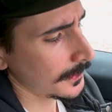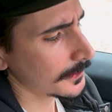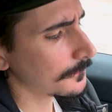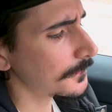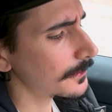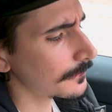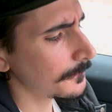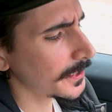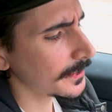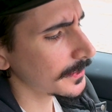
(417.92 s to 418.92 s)
The fear of a
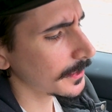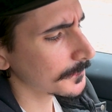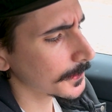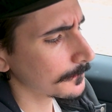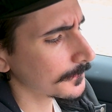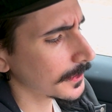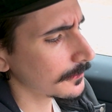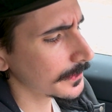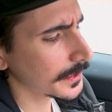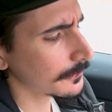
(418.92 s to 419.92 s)
ban amped up
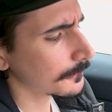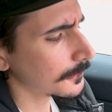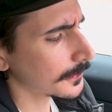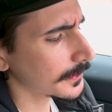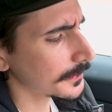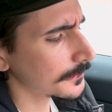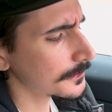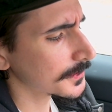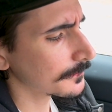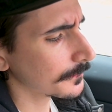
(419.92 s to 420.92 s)
following a report late
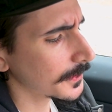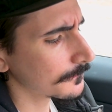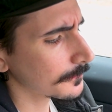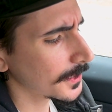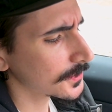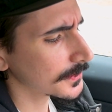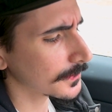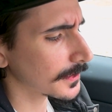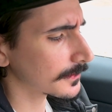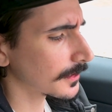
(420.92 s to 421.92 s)
Tuesday from the information
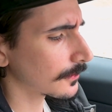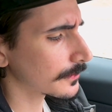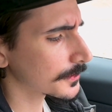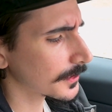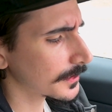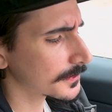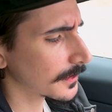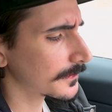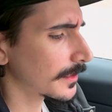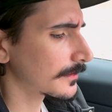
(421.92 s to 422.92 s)
that TikTok will shut
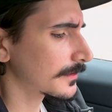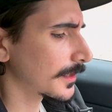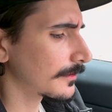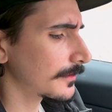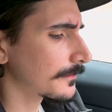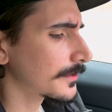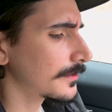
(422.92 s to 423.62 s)
itself down entirely for